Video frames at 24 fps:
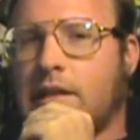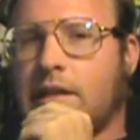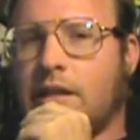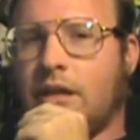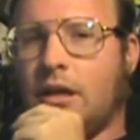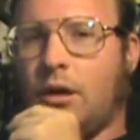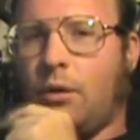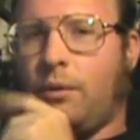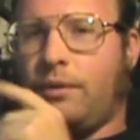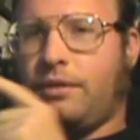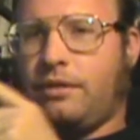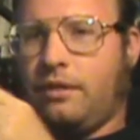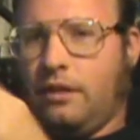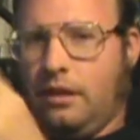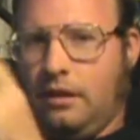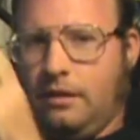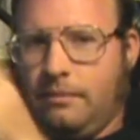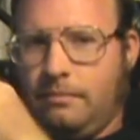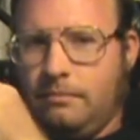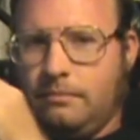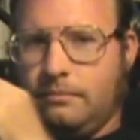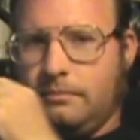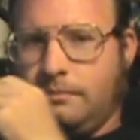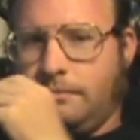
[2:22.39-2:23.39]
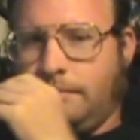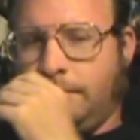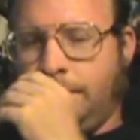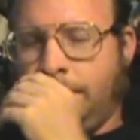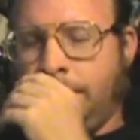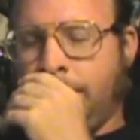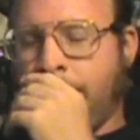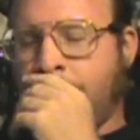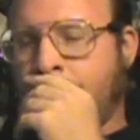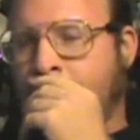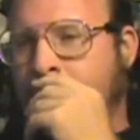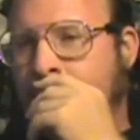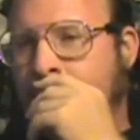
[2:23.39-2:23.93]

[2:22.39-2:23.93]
You know, with the